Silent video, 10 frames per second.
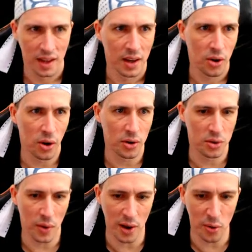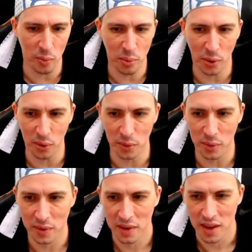Oh, I do Uncle Pooh.
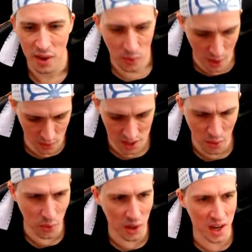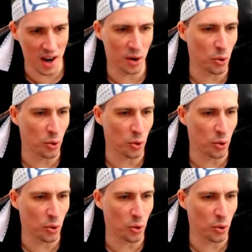Wait, was there really an Uncle